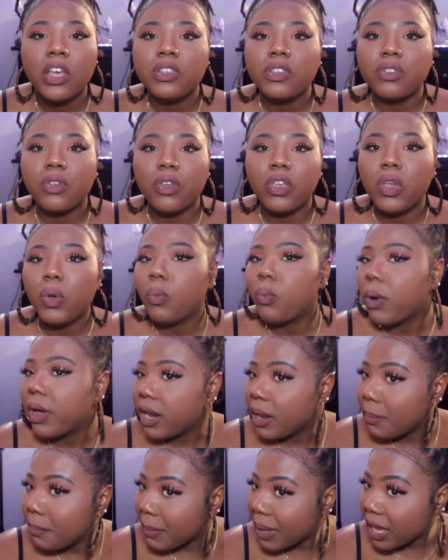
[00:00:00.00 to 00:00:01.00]
So you
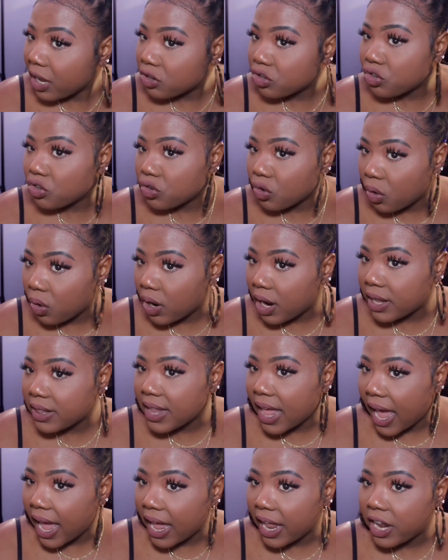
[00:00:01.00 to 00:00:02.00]
want to make sure
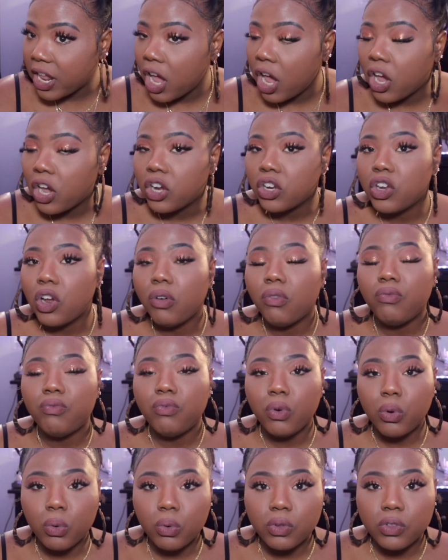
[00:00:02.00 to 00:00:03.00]
that your
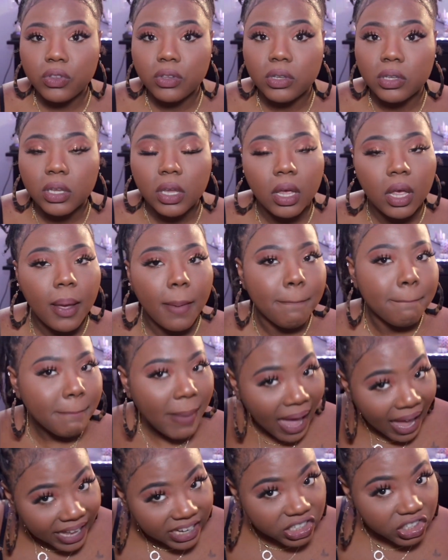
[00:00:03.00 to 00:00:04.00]
roots
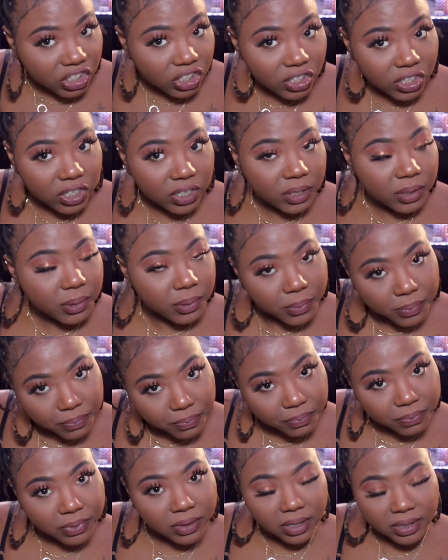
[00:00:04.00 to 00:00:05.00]
match
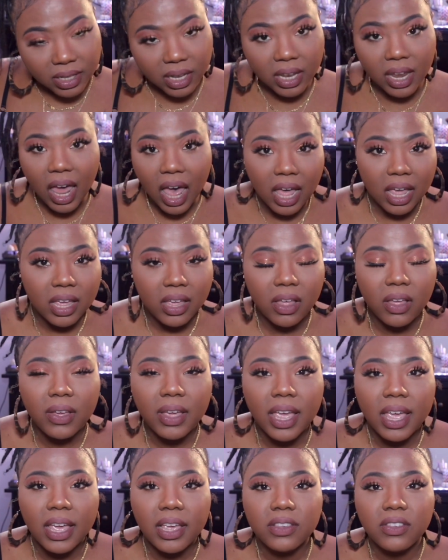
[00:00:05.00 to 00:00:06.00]
the lock,
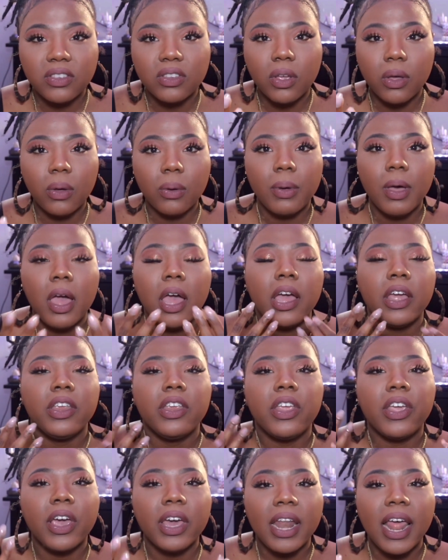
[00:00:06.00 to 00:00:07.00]
okay? So
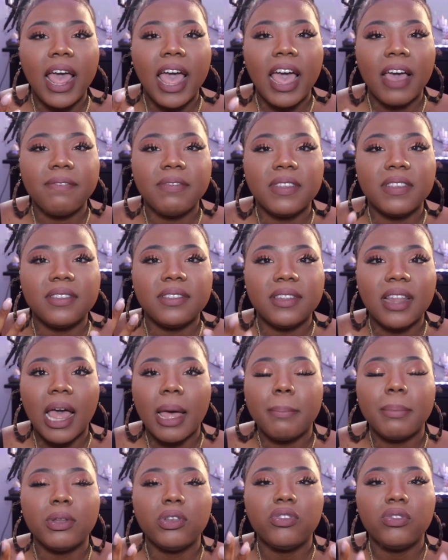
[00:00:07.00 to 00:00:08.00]
you're gonna have to
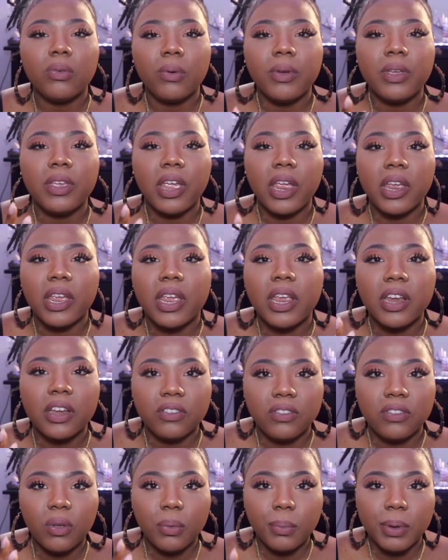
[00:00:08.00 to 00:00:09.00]
stop doing your hair
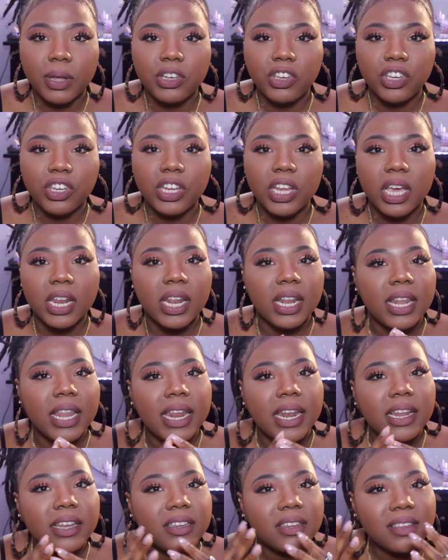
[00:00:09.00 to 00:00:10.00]
much, and you're gonna
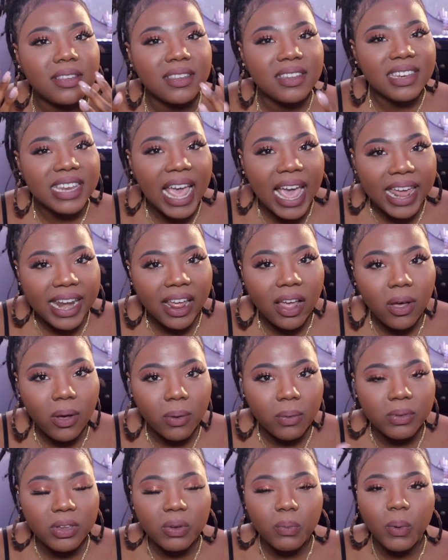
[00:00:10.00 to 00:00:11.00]
let it just knot
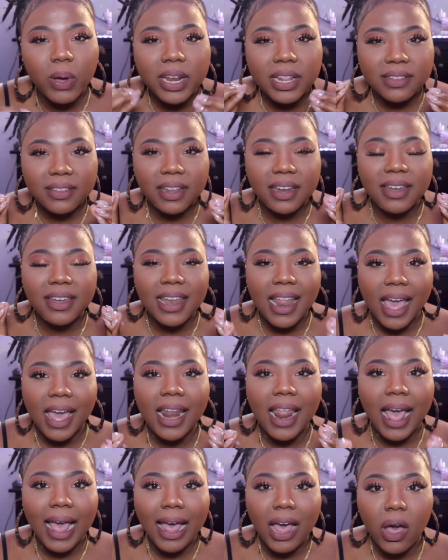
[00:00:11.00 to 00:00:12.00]
out. You want it to
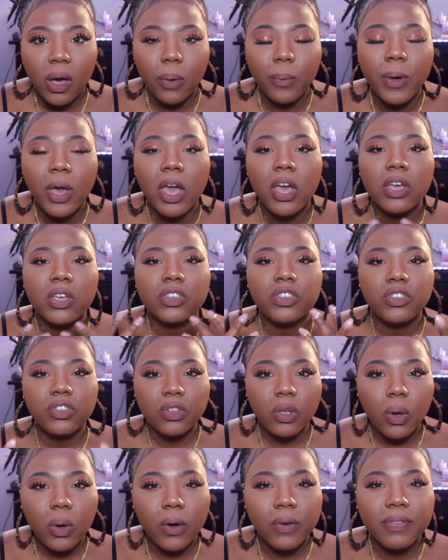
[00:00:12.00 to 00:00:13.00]
knot out
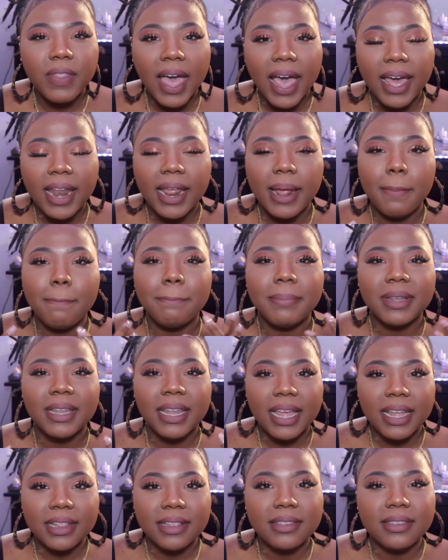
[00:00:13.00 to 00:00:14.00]
so that it
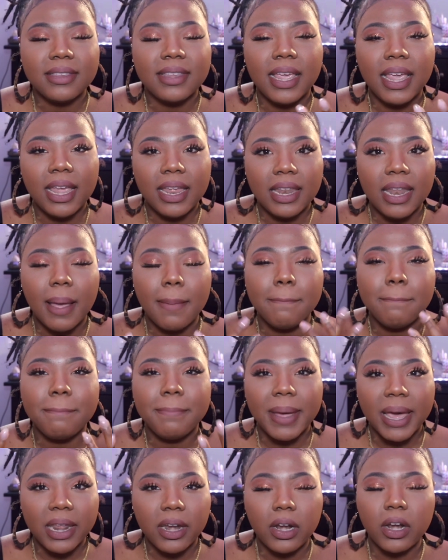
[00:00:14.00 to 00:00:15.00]
blends in
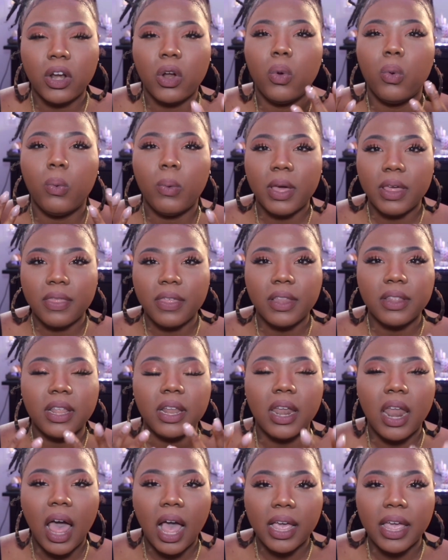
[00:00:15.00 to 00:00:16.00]
better with
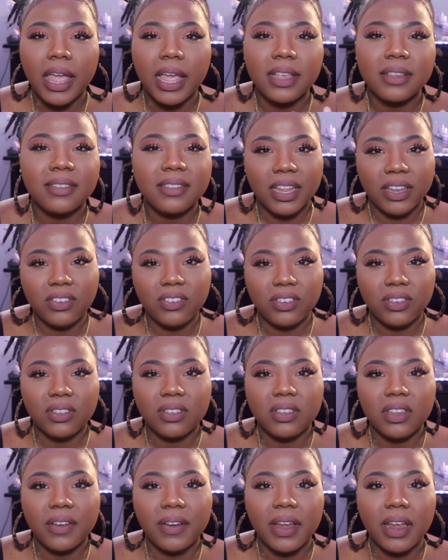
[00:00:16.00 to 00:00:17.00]
the Loc
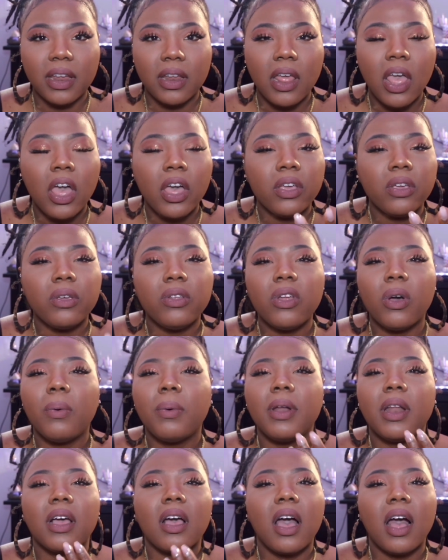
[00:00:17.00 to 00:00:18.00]
extensions, all right? You don't
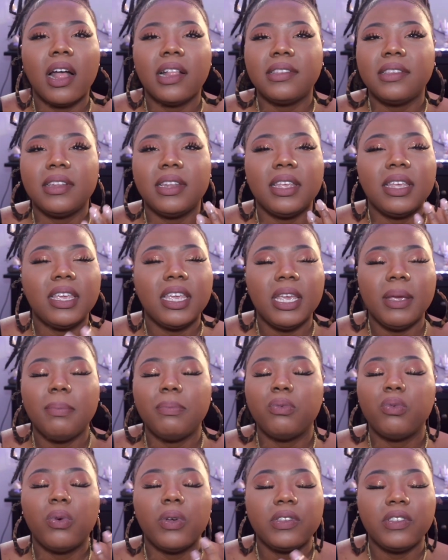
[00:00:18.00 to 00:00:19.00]
want to constantly
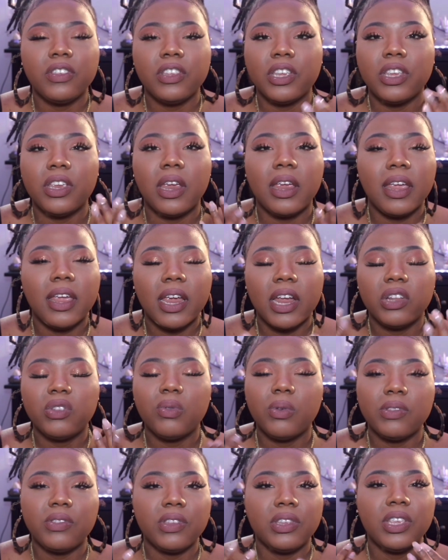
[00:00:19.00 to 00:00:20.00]
keep twisting your hair,
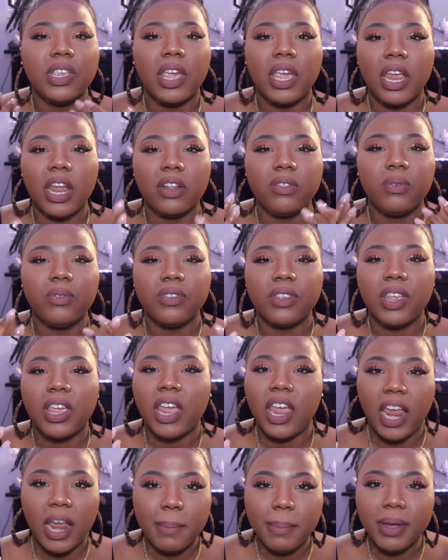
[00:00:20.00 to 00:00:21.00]
twisting your hair, twisting
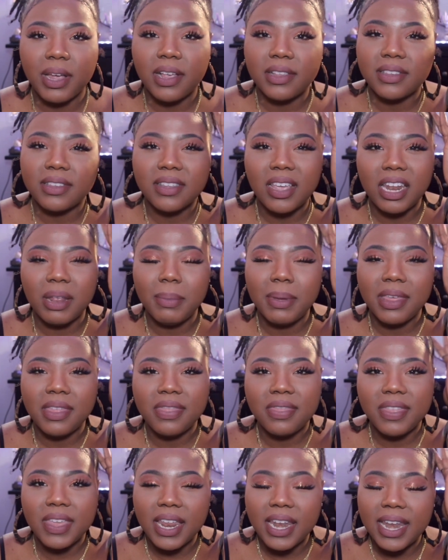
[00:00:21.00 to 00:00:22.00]
your hair, because it's gonna be
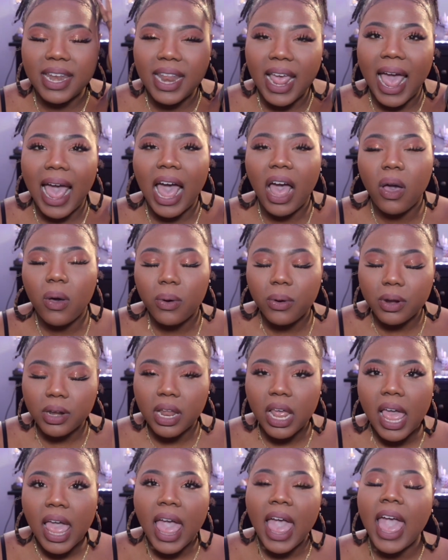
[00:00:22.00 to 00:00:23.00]
thinned out,
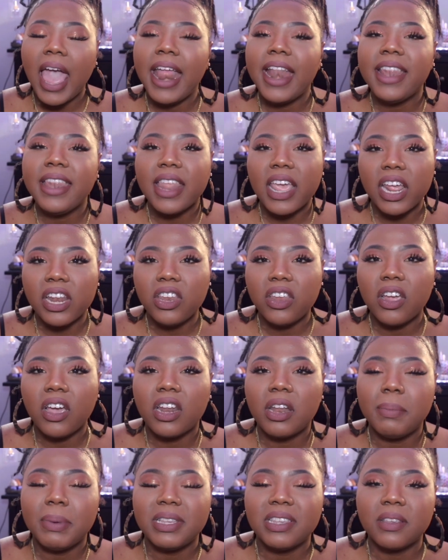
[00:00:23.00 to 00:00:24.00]
and then you're
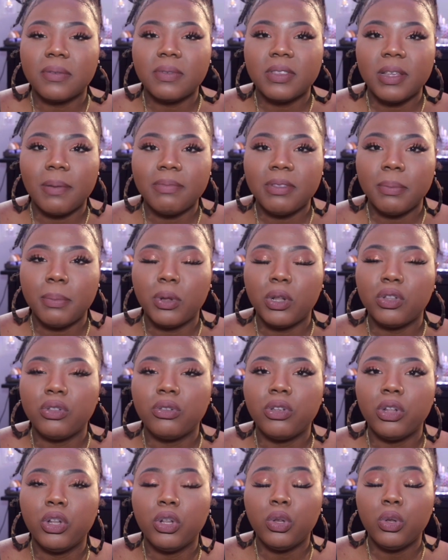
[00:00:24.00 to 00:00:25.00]
gonna be susceptible
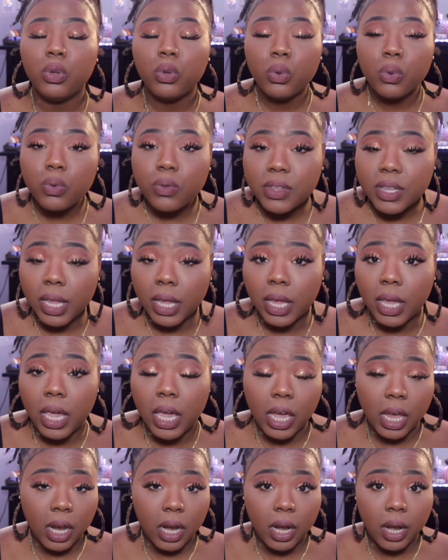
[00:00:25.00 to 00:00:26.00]
to losing
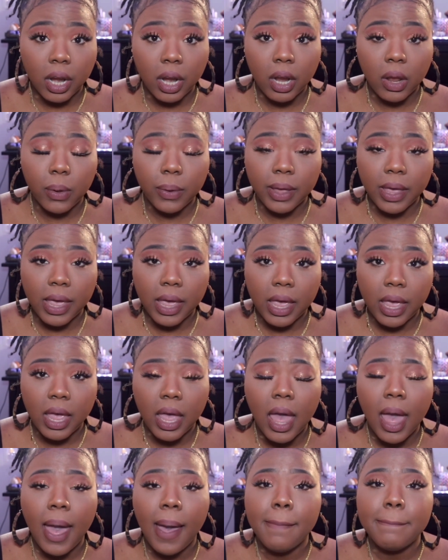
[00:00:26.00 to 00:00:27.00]
hair, okay?
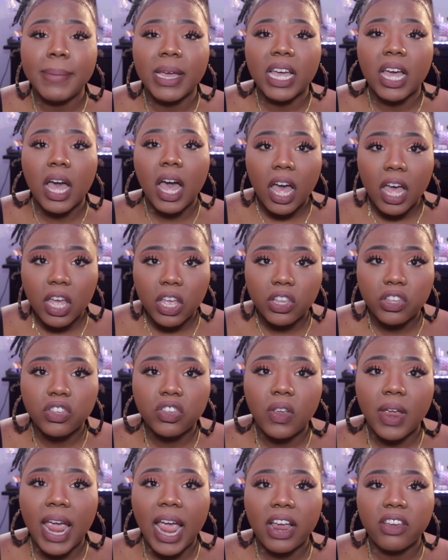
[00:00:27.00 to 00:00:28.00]

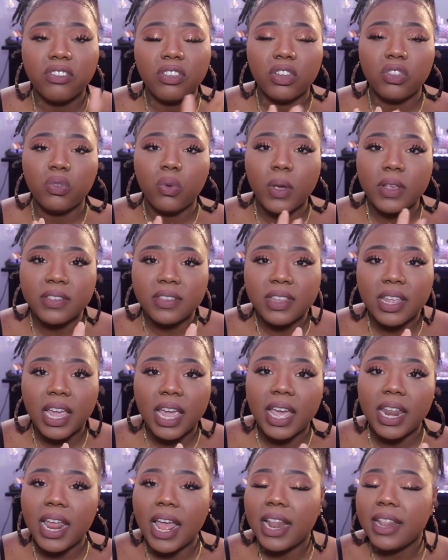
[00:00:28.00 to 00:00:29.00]
Because you're actually twisting
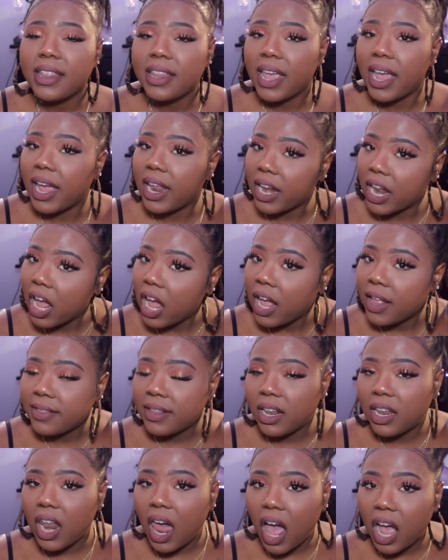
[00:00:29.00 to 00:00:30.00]
it, and then
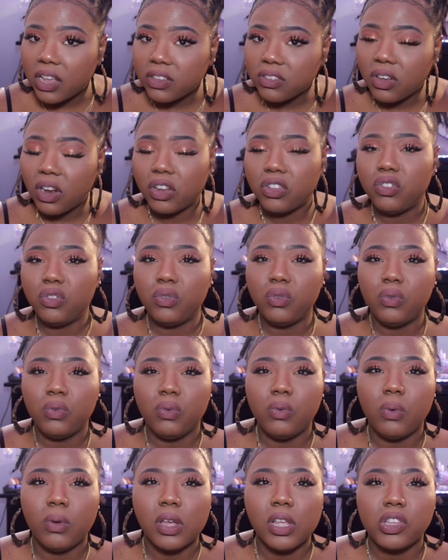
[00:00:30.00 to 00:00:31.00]
the locks are
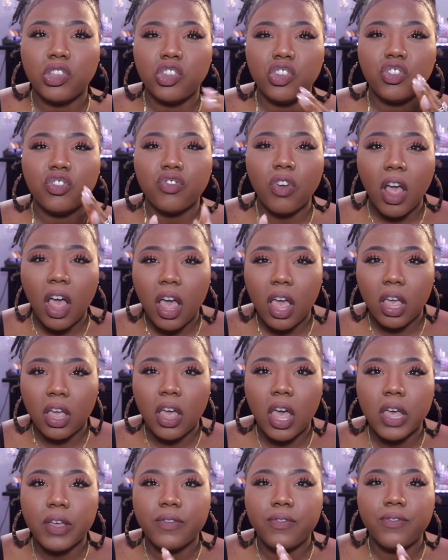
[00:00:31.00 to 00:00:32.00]
too
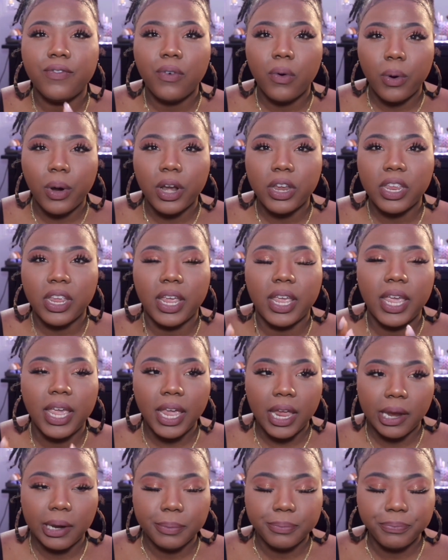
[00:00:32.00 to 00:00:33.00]
strong for your
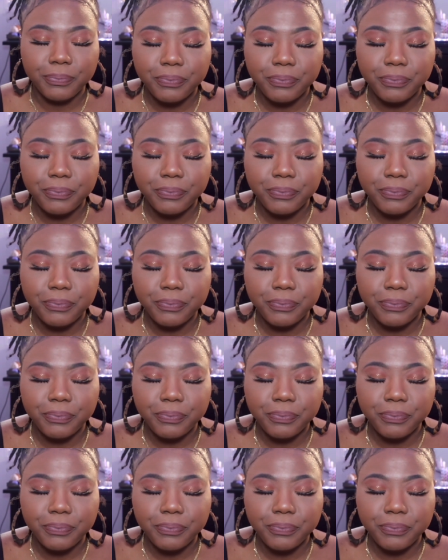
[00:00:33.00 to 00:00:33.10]
hair.